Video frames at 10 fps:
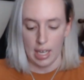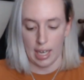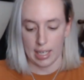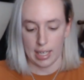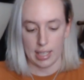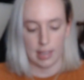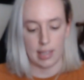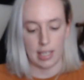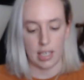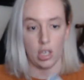I got
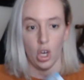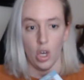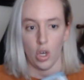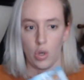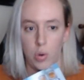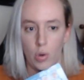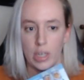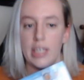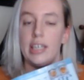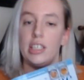the
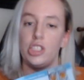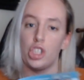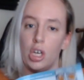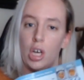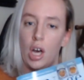Coinage